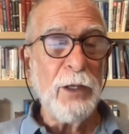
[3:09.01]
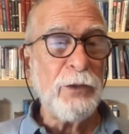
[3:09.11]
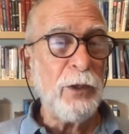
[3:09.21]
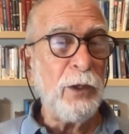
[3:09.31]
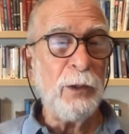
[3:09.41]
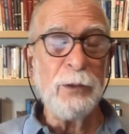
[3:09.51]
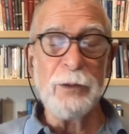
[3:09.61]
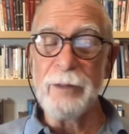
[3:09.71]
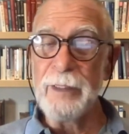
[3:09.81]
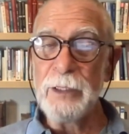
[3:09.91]

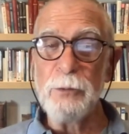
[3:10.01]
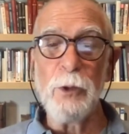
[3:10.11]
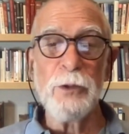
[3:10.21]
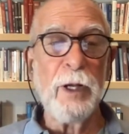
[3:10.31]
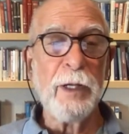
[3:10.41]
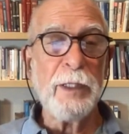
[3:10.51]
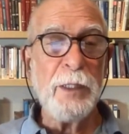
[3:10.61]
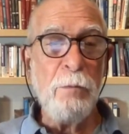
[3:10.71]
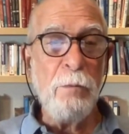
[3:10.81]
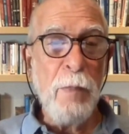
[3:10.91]
So it was like
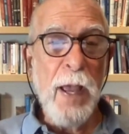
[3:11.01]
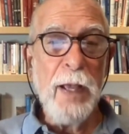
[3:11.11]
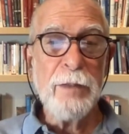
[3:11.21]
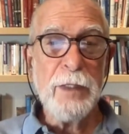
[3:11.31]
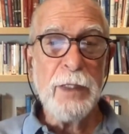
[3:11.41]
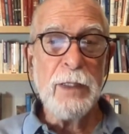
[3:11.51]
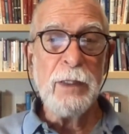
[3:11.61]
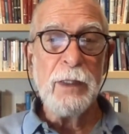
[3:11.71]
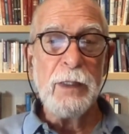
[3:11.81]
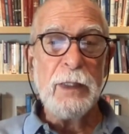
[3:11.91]
an
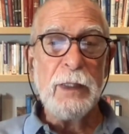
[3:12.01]
amazing